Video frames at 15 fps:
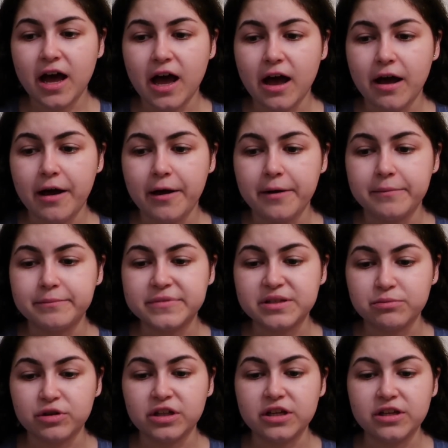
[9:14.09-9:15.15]
um,
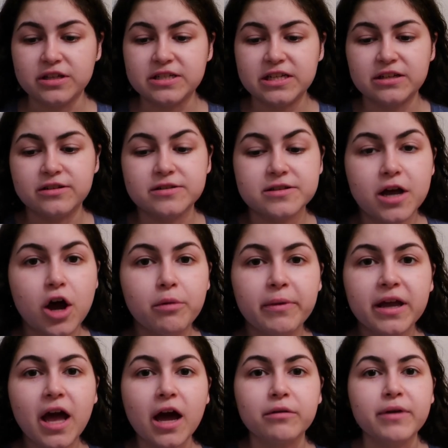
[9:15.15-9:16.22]
some really good deals. Oh
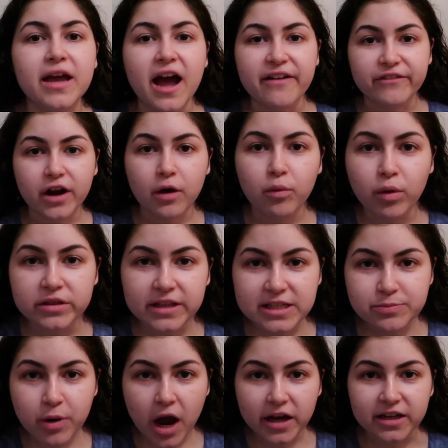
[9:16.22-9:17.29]
my God, wait, I forgot one
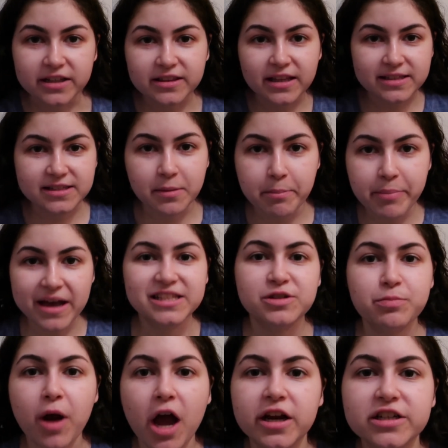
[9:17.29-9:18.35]
last product. That's the
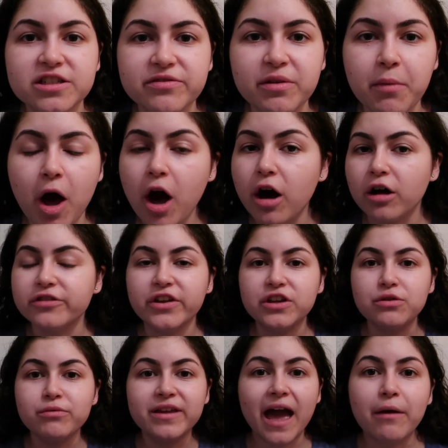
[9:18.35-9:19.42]
best product of them all that
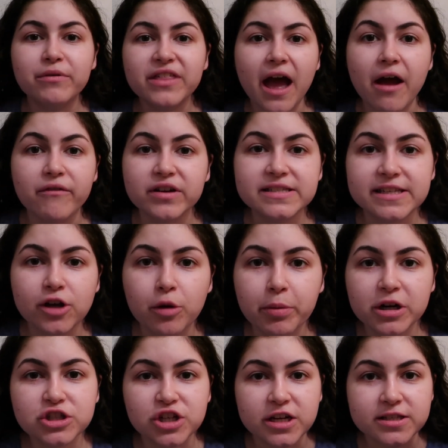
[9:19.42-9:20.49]
you get with every single
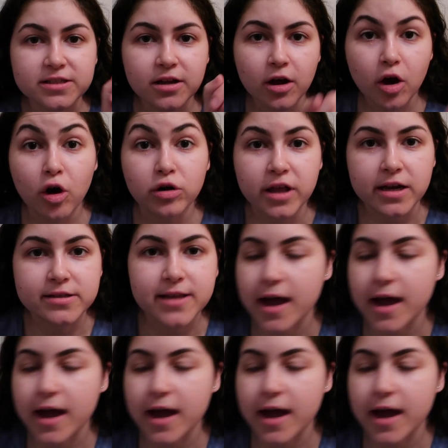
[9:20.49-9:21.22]
purchase. Hold on a